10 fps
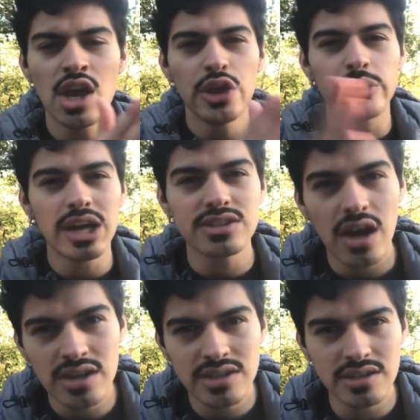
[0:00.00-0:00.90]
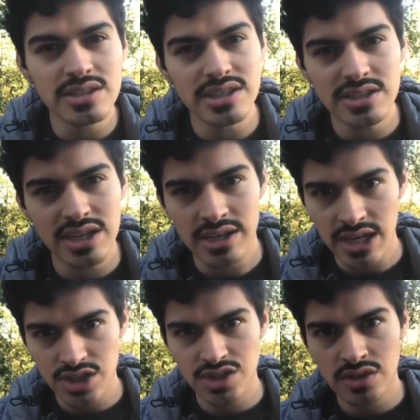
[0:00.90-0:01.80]
You guys got into this
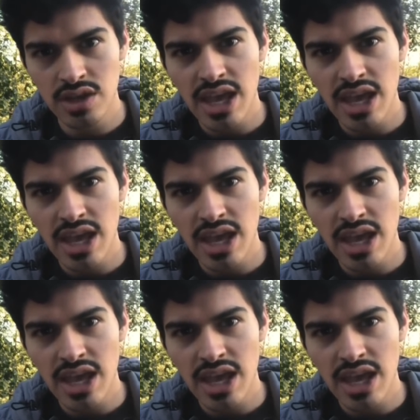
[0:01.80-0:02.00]
disconnection